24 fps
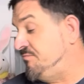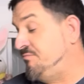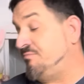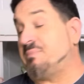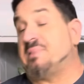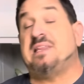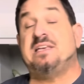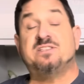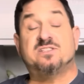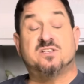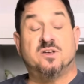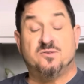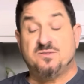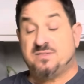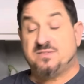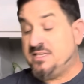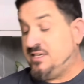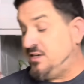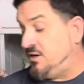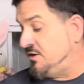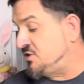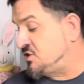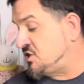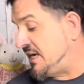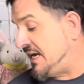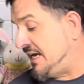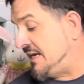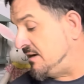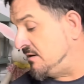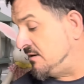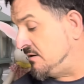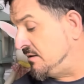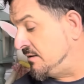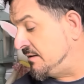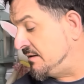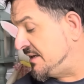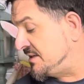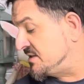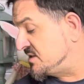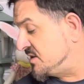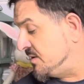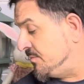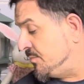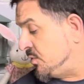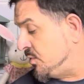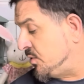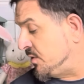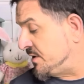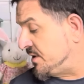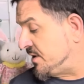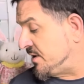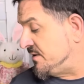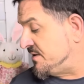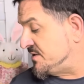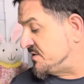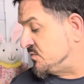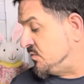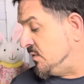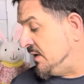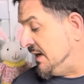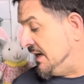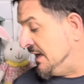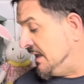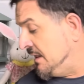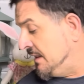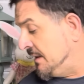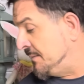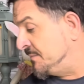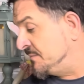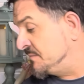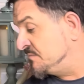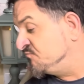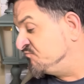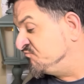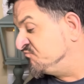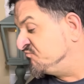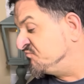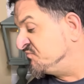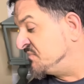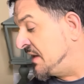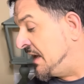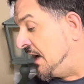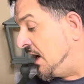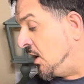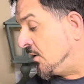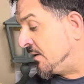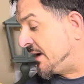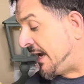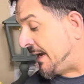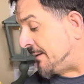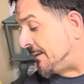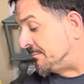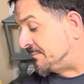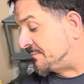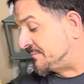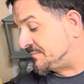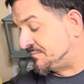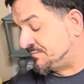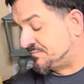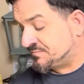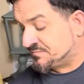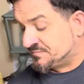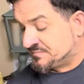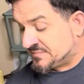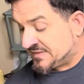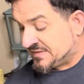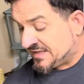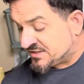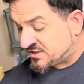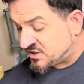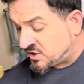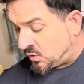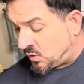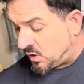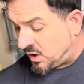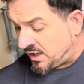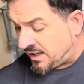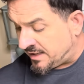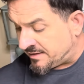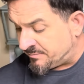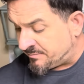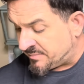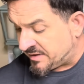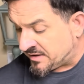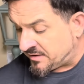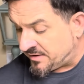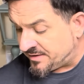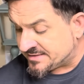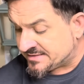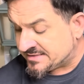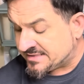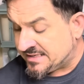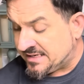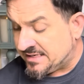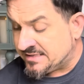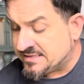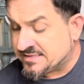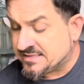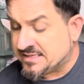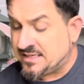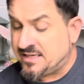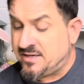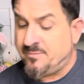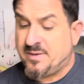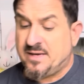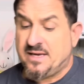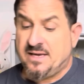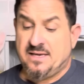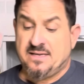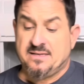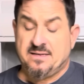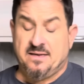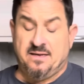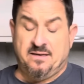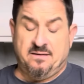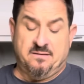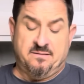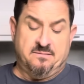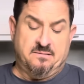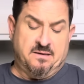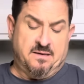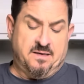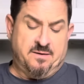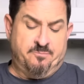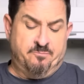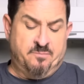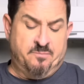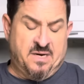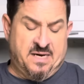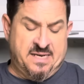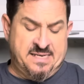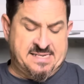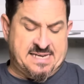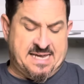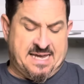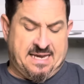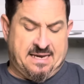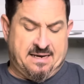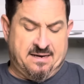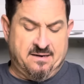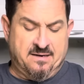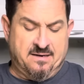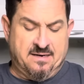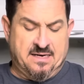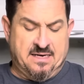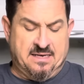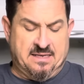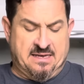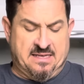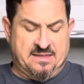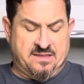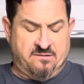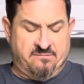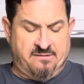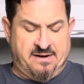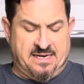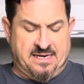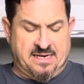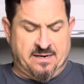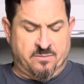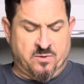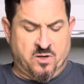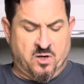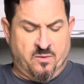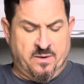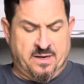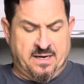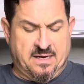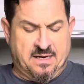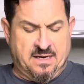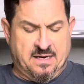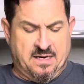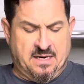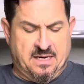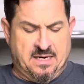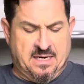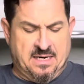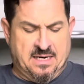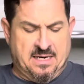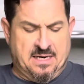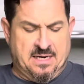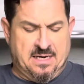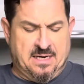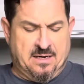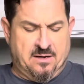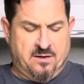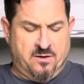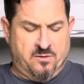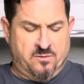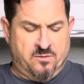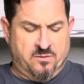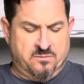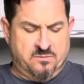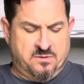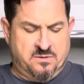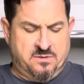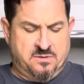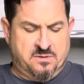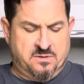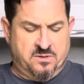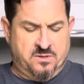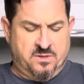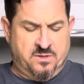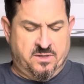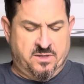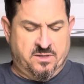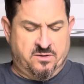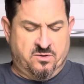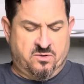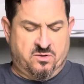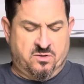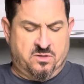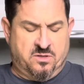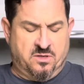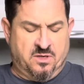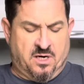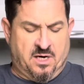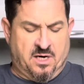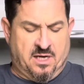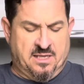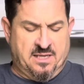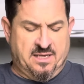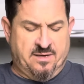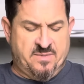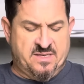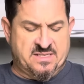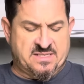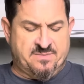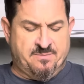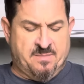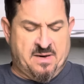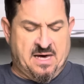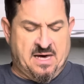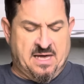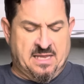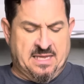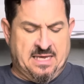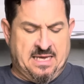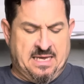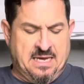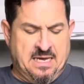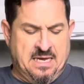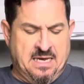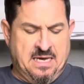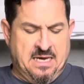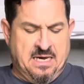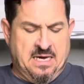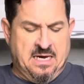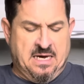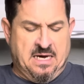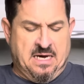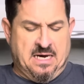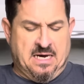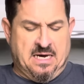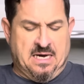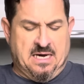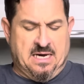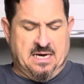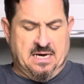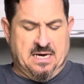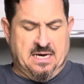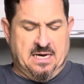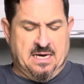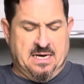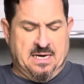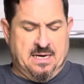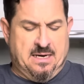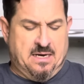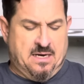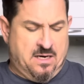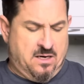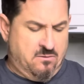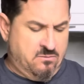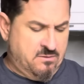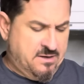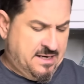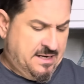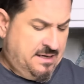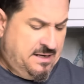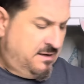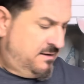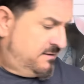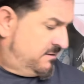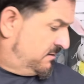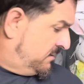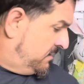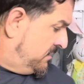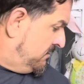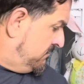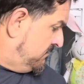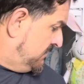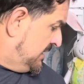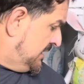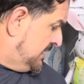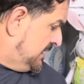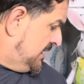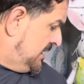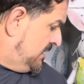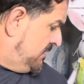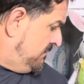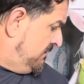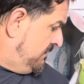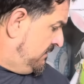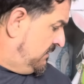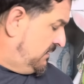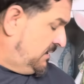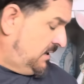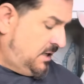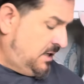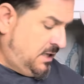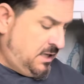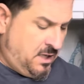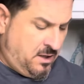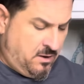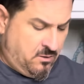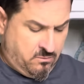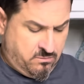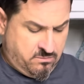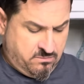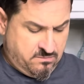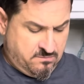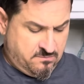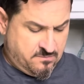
Please go see her channel and support her as well. Okay, let's go on because it's going to be Monday at the rate I'm going. Oh, good golly, Miss Molly. Okay. Oh, hello? Oh.